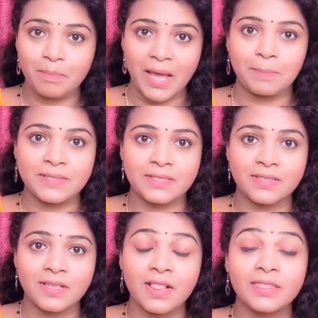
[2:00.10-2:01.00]
maps
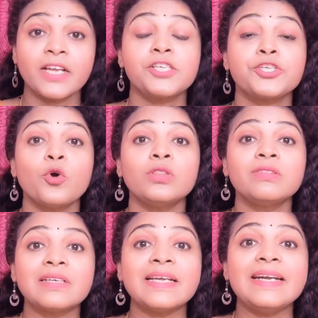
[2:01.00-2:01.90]
that show
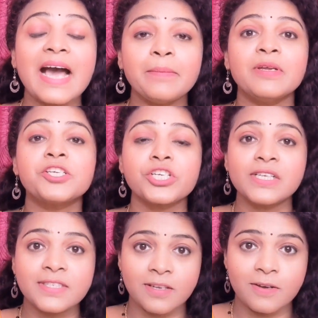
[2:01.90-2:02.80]

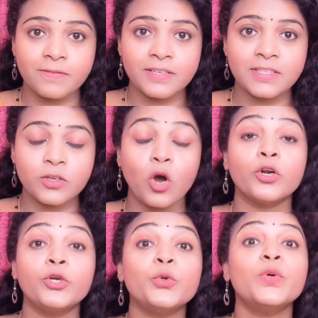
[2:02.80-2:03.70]
three-dimensional surface on
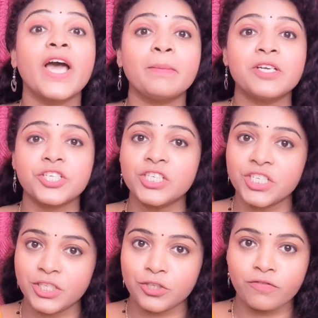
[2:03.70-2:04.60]
a two-dimensional
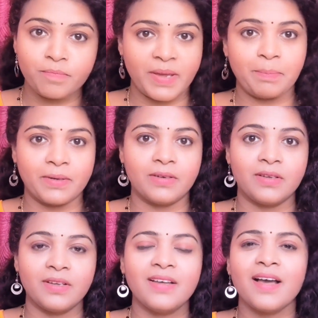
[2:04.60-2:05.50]
sheet of paper.
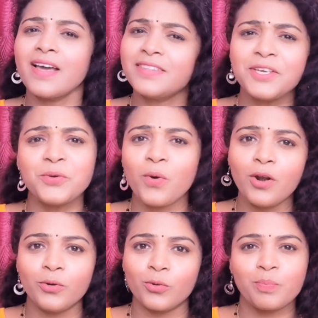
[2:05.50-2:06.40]
I think you all
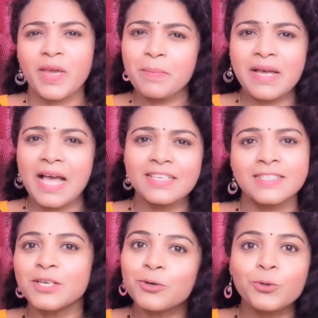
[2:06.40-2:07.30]
know paper
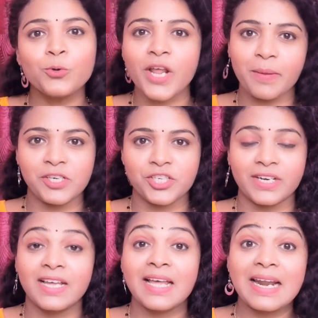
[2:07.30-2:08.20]
has two
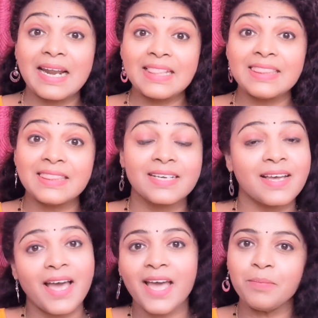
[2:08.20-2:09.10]
dimension, length
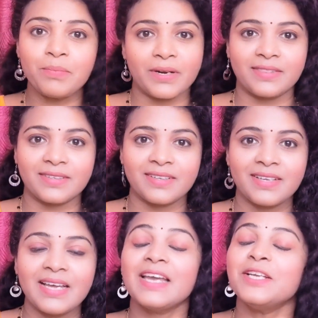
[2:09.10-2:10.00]
and breadth.
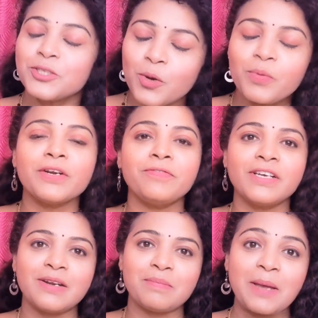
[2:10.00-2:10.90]
In
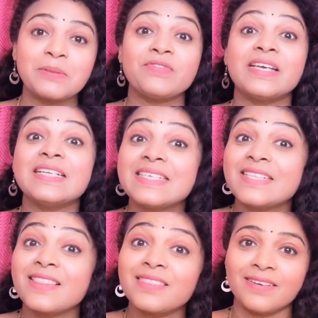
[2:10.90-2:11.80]
topographical maps, we can see
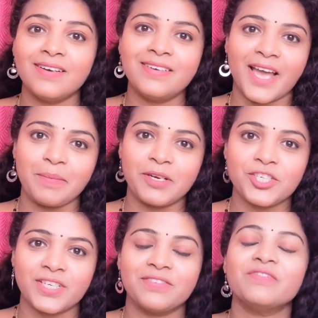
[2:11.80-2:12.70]
the third
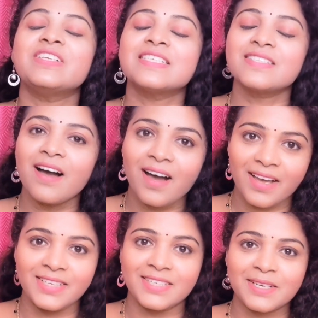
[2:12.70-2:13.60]
dimension, which is the
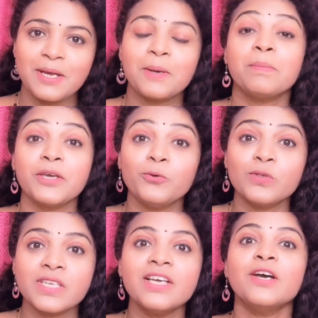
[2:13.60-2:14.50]
height by
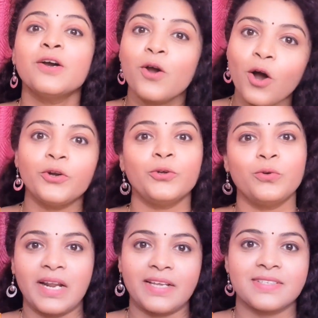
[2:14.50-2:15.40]
using contour
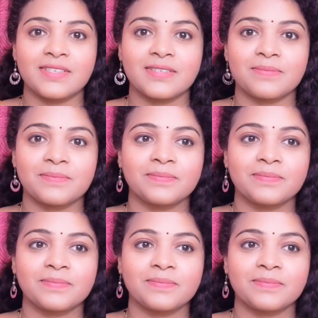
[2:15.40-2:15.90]
lines.